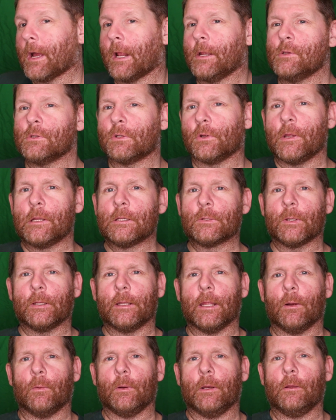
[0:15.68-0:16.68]
know how to use a green
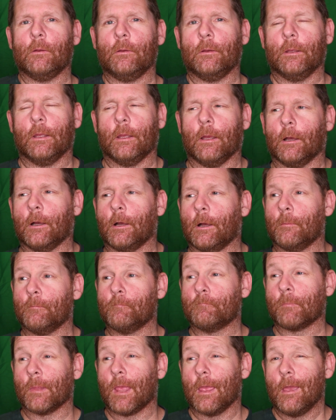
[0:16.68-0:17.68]
screen that well.
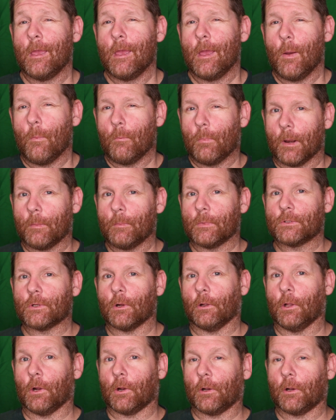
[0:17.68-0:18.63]
Um, but I'm going to start